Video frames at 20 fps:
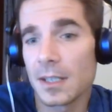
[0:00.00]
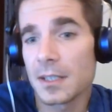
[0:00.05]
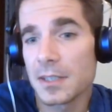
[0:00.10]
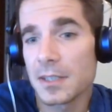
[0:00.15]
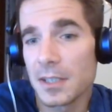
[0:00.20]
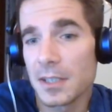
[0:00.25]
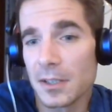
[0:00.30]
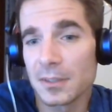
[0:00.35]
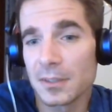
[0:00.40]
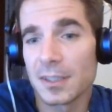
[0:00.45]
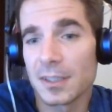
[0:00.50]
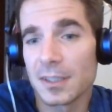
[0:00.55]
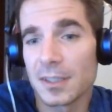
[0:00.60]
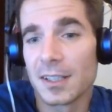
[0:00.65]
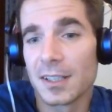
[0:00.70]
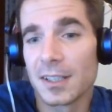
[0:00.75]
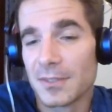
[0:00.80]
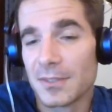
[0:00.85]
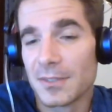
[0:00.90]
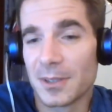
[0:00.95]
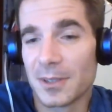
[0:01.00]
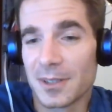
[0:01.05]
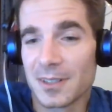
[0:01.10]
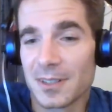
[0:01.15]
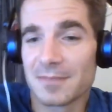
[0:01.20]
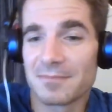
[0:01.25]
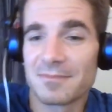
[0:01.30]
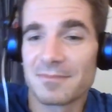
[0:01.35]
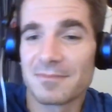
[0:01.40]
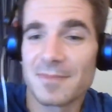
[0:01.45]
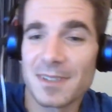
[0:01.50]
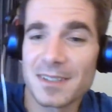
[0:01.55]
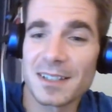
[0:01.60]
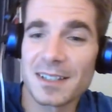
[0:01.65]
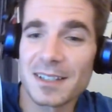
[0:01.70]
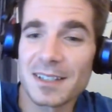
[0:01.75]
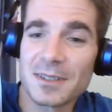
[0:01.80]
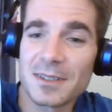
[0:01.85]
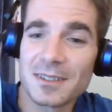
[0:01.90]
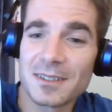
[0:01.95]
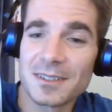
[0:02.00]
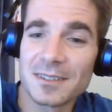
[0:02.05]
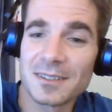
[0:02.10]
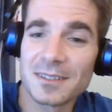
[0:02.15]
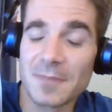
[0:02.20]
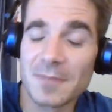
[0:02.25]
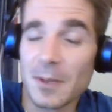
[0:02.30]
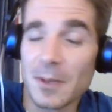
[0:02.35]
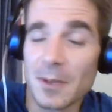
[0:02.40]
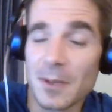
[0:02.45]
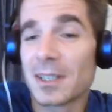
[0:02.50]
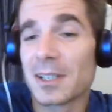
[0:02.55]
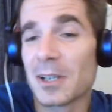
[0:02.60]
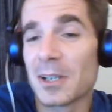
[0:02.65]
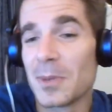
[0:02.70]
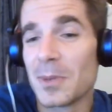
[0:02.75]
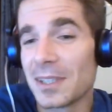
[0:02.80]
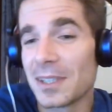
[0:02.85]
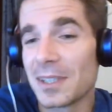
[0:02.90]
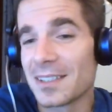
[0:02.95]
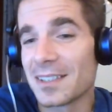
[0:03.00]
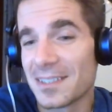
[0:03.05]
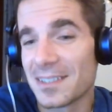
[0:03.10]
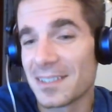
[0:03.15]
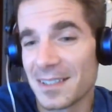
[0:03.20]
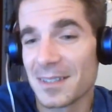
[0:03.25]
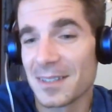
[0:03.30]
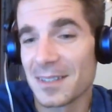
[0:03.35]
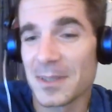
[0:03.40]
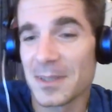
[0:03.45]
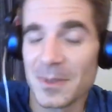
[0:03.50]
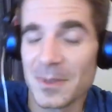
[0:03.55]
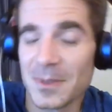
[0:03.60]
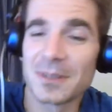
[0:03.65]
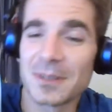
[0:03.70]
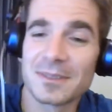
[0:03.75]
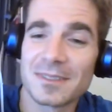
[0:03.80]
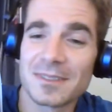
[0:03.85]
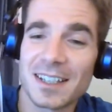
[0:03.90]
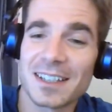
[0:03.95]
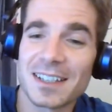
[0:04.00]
Yeah, that's a lot for such a, well, the community is still small.